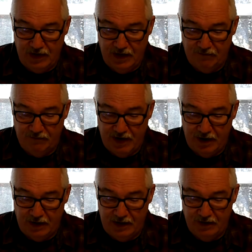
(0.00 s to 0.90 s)
him
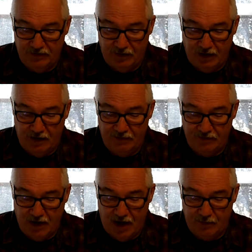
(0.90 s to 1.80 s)
verily is the love
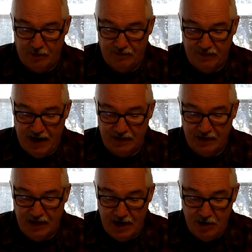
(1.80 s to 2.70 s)
of God
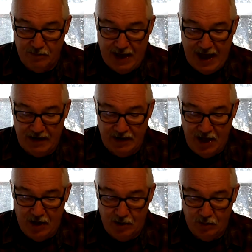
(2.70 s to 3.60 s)
perfected. Hereby
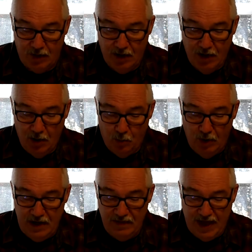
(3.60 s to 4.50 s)
know
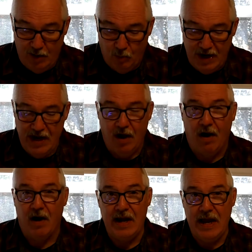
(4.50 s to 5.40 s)
we that we
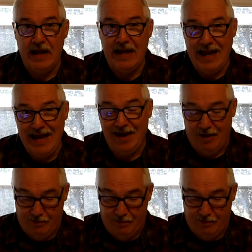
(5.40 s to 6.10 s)
are in him.